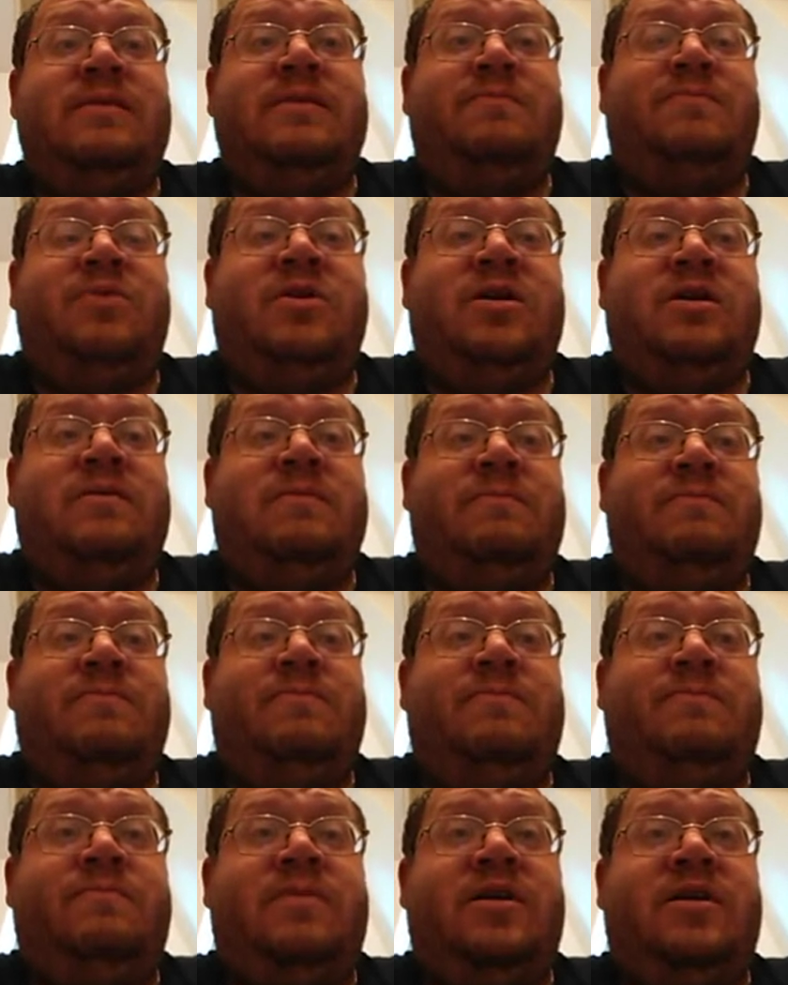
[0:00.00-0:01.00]
but
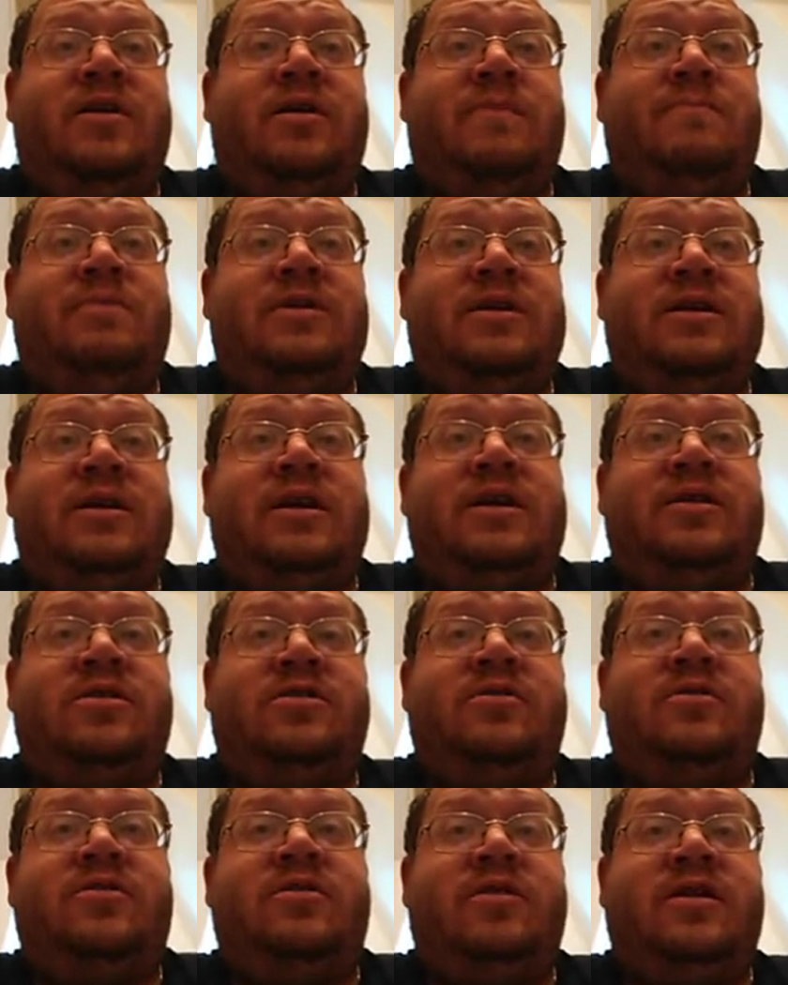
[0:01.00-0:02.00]
uh, Pentagon
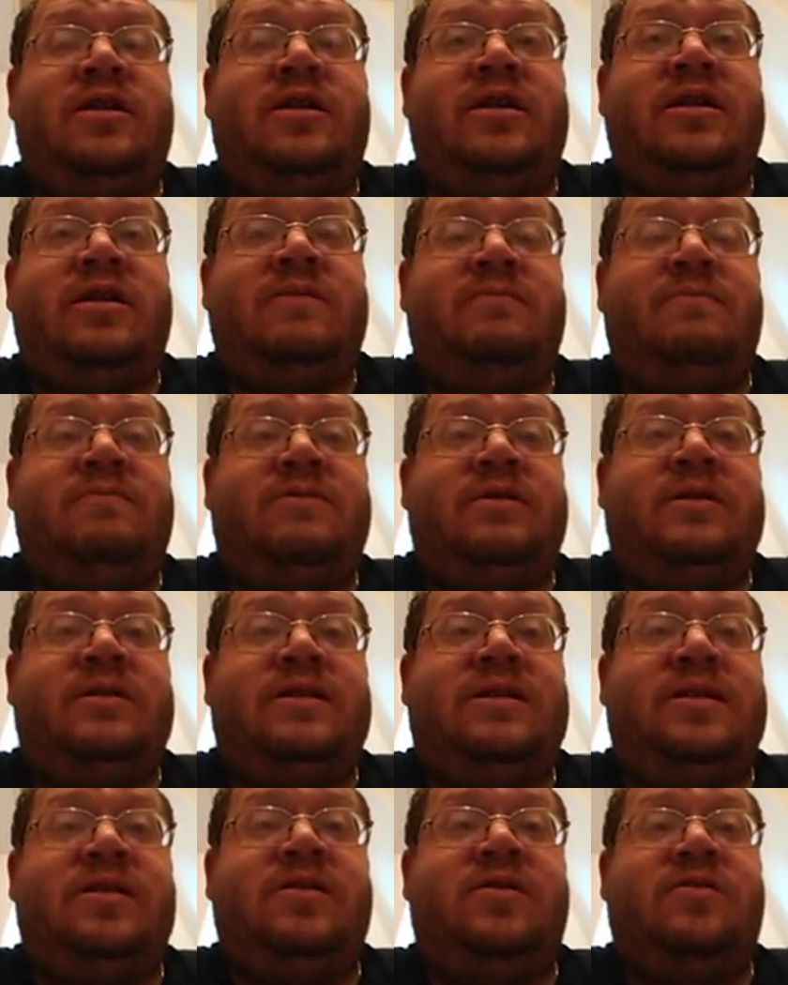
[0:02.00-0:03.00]
Jr. ended up
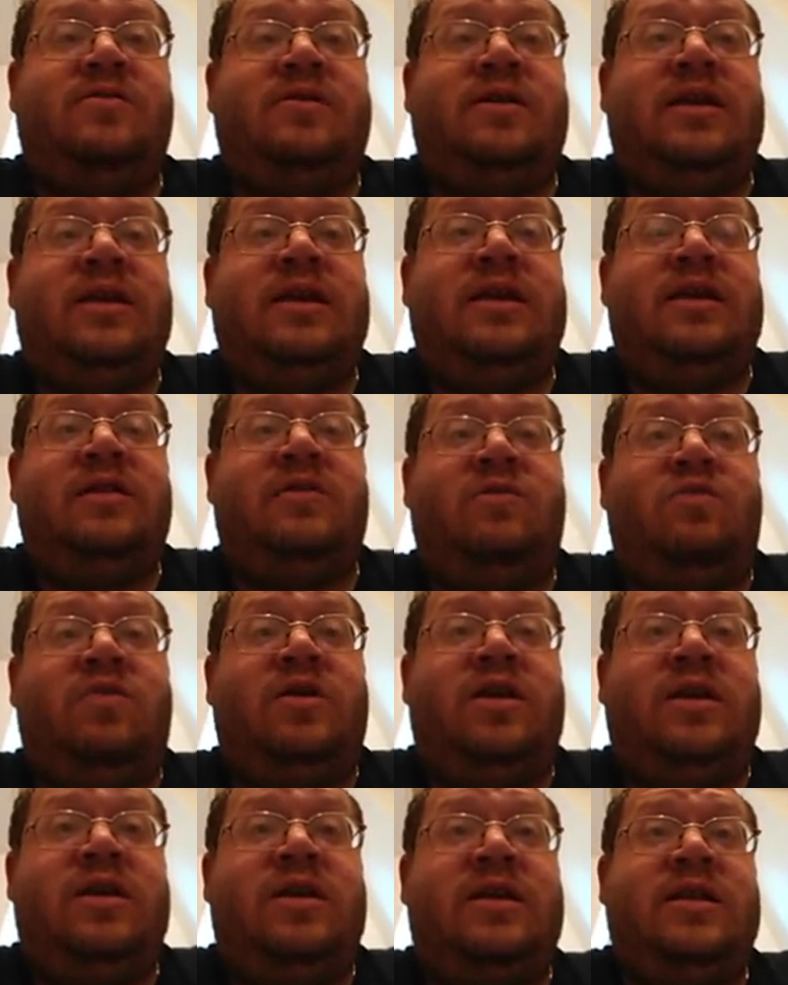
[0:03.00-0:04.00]
still getting the
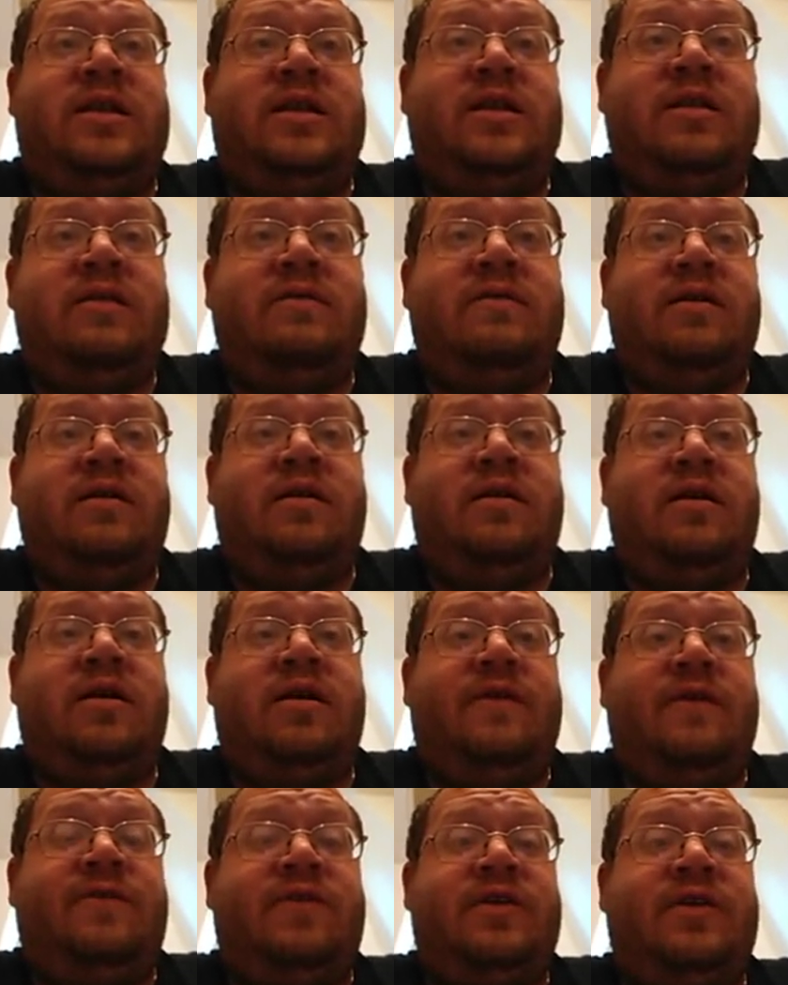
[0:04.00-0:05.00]
win
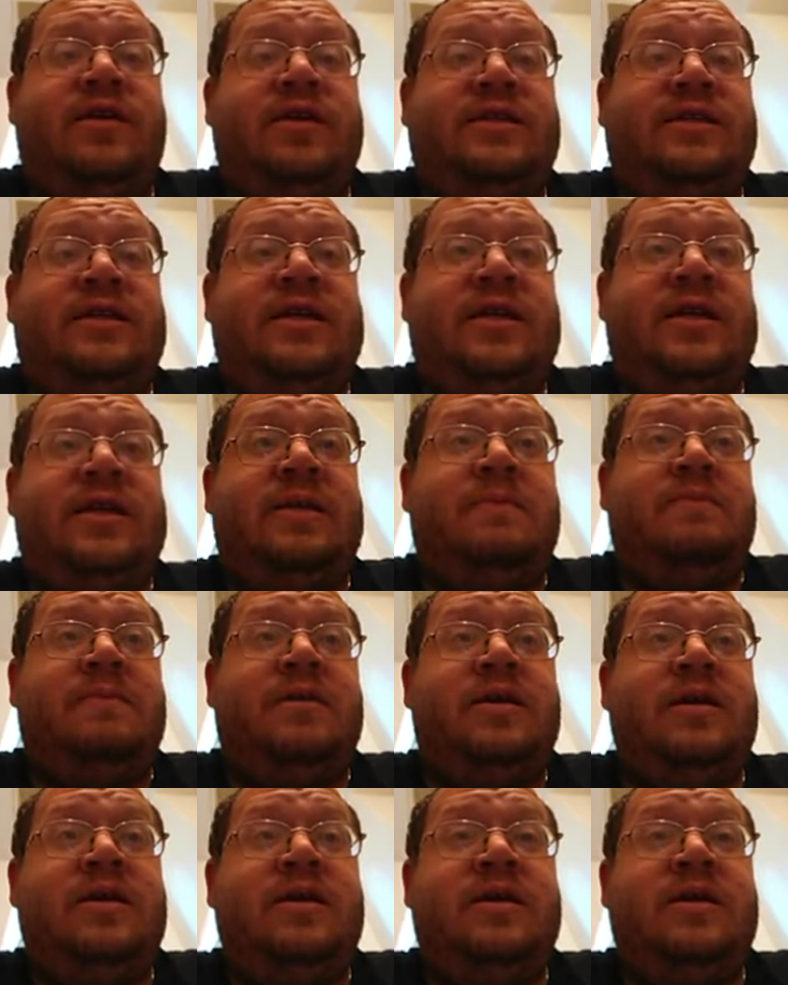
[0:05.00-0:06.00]
uh, for his team.